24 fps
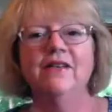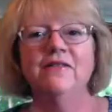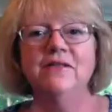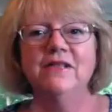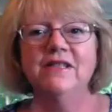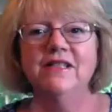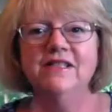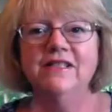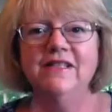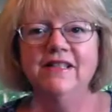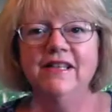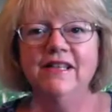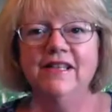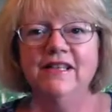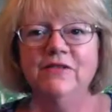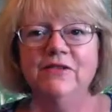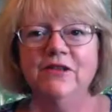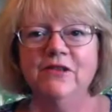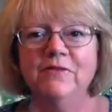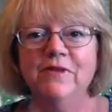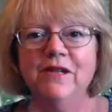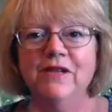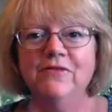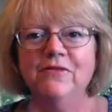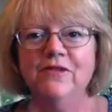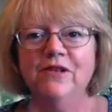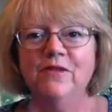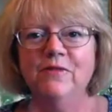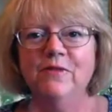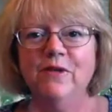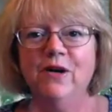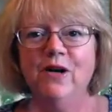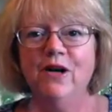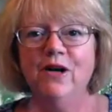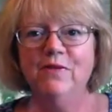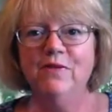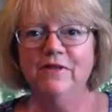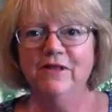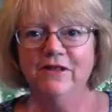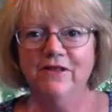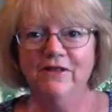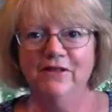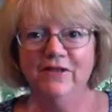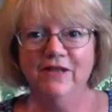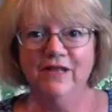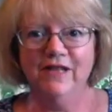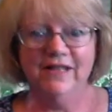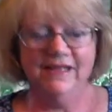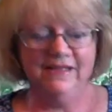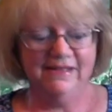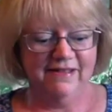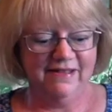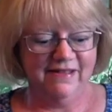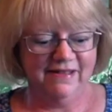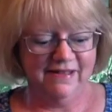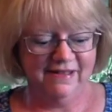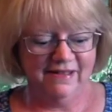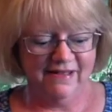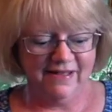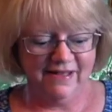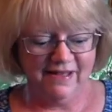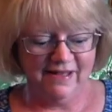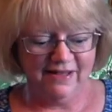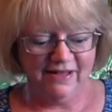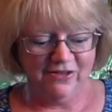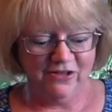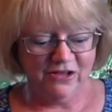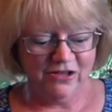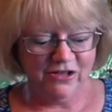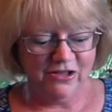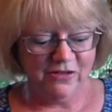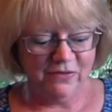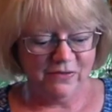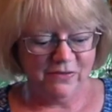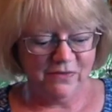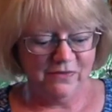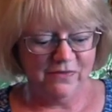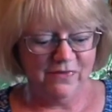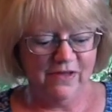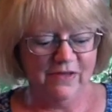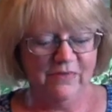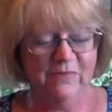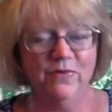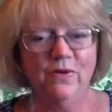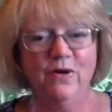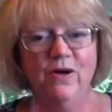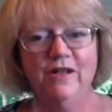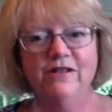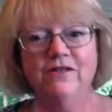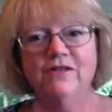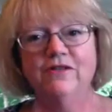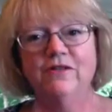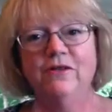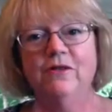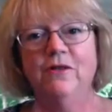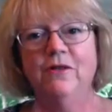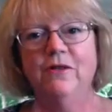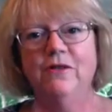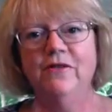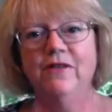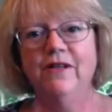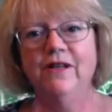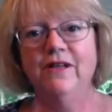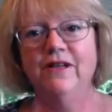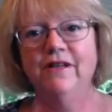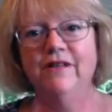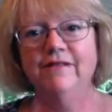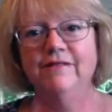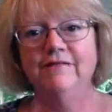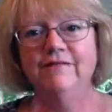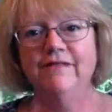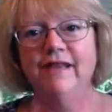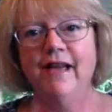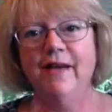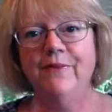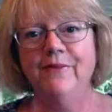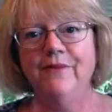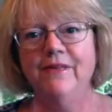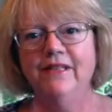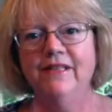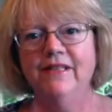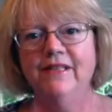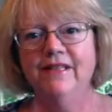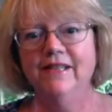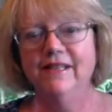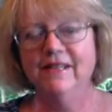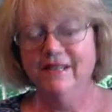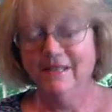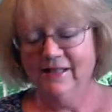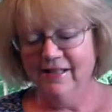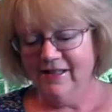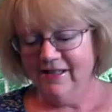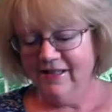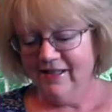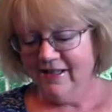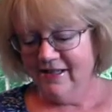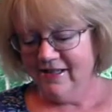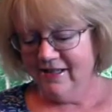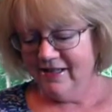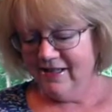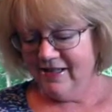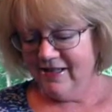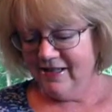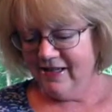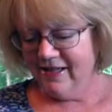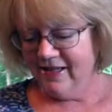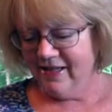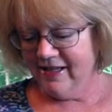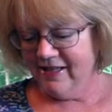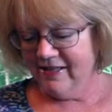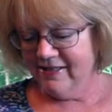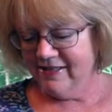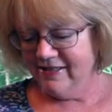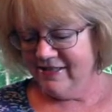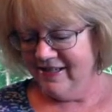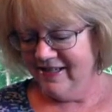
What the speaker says: was knitting with my friend Barb the other night, and she had watched the whole thing happen. And